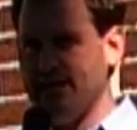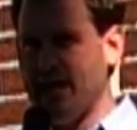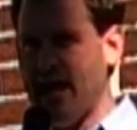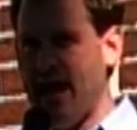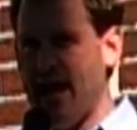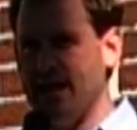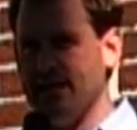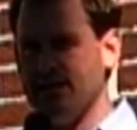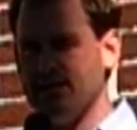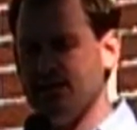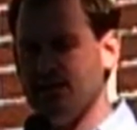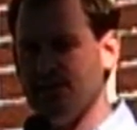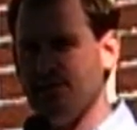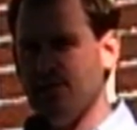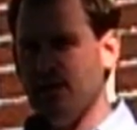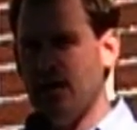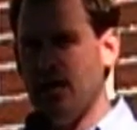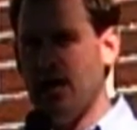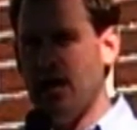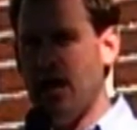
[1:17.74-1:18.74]
days,
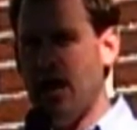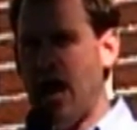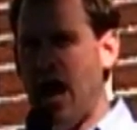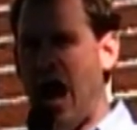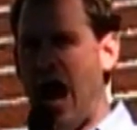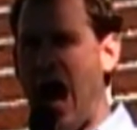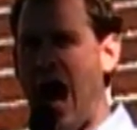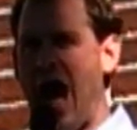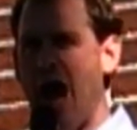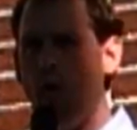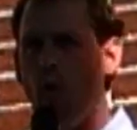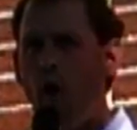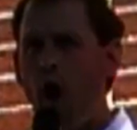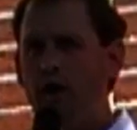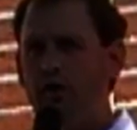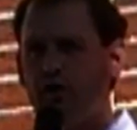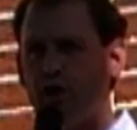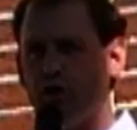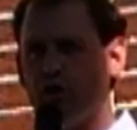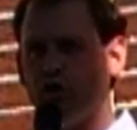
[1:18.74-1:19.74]
I
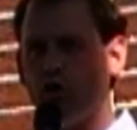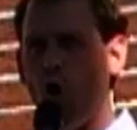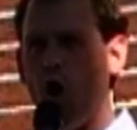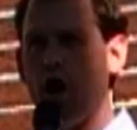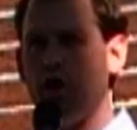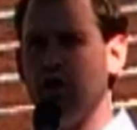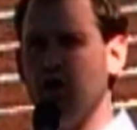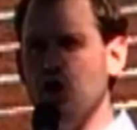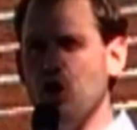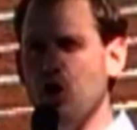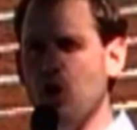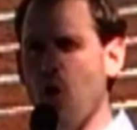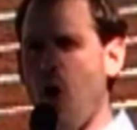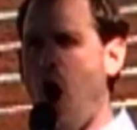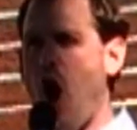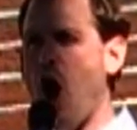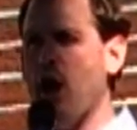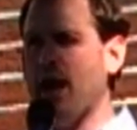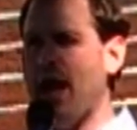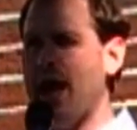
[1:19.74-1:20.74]
want to join you
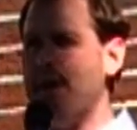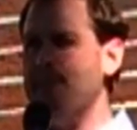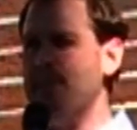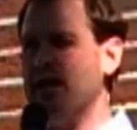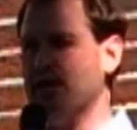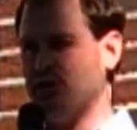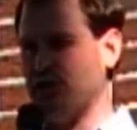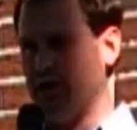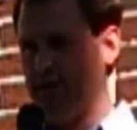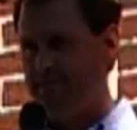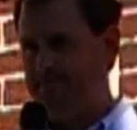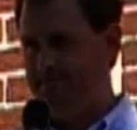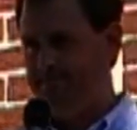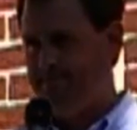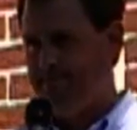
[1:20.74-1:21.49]
on a mission.